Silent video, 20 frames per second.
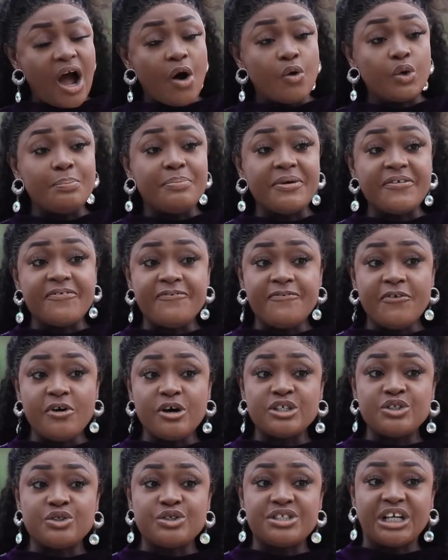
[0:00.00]
I will be
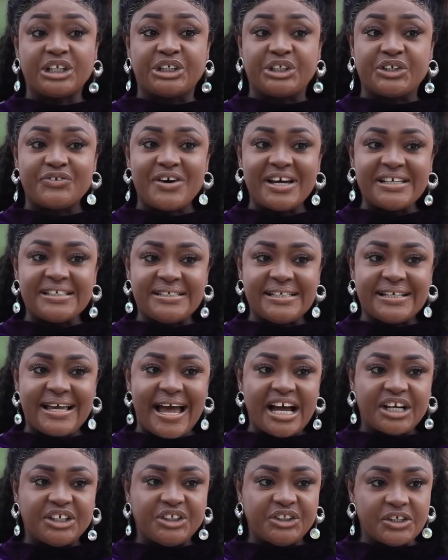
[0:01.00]
forced to take
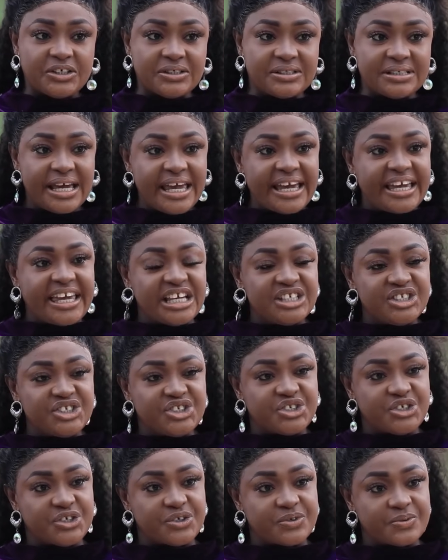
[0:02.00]
drastic action against